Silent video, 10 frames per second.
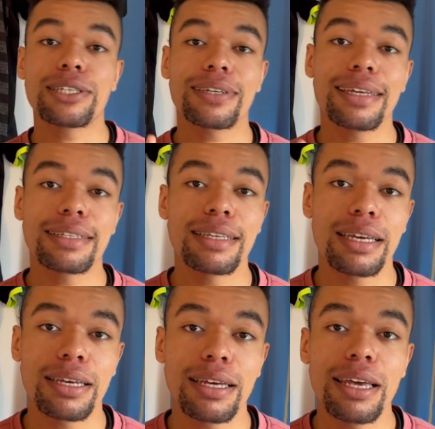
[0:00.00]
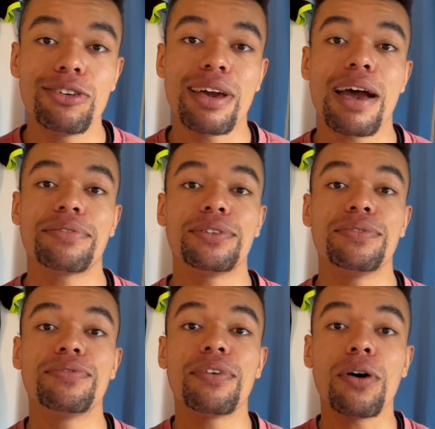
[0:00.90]
you can see, you have to
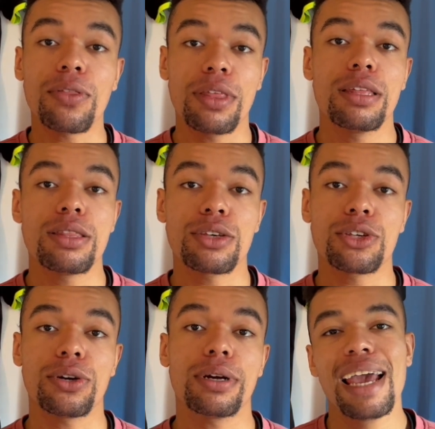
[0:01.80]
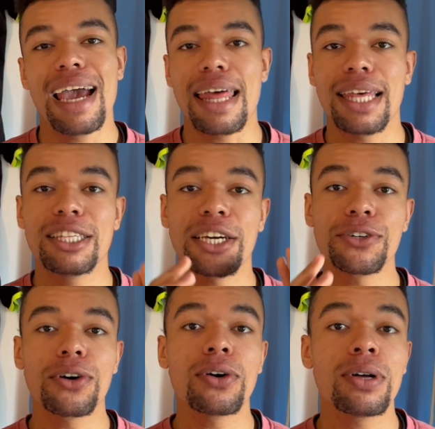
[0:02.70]
fold the shirt, and in
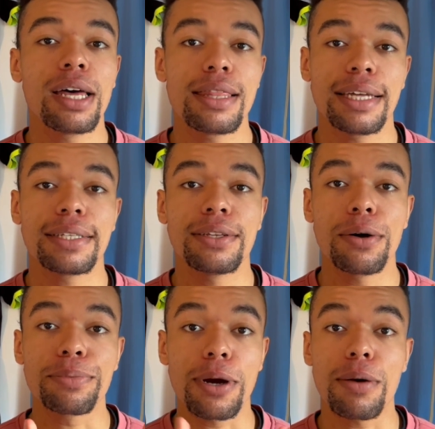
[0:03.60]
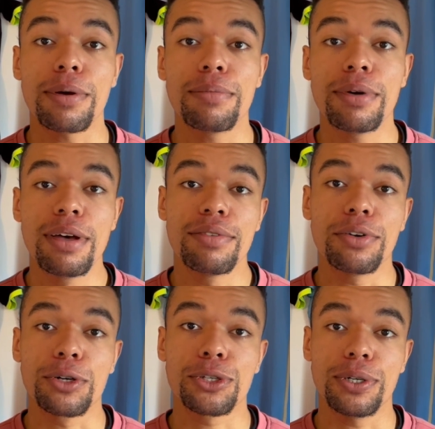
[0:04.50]
general that's no problem
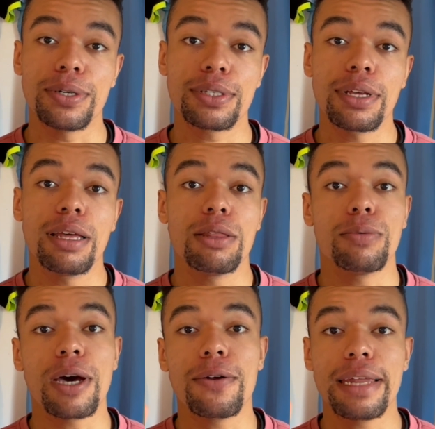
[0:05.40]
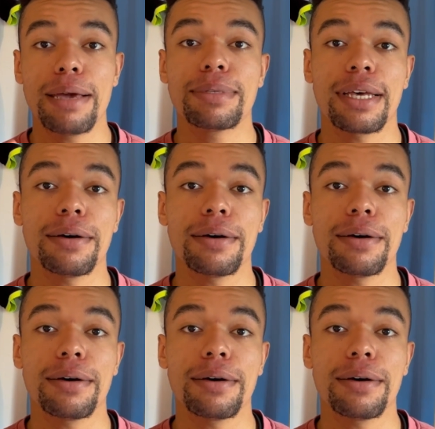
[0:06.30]
for shirts without name set.